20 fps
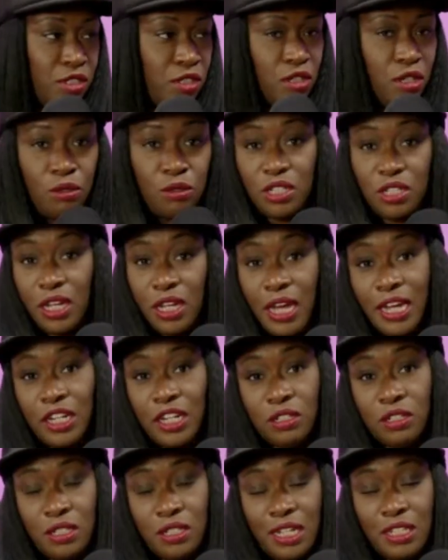There was an
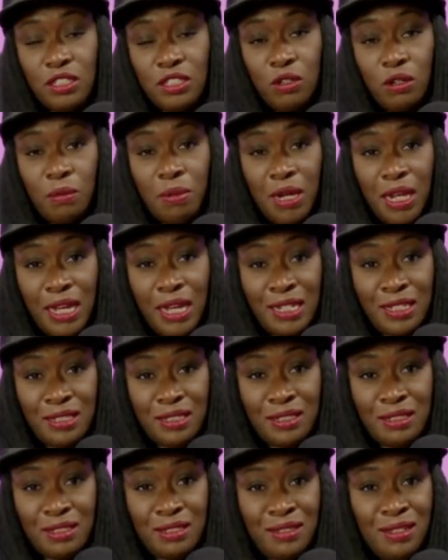altercation that took
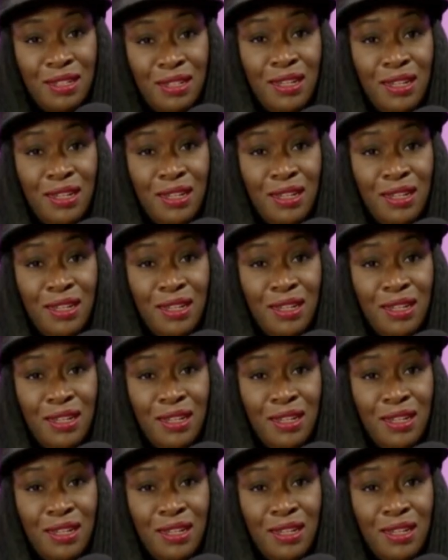place.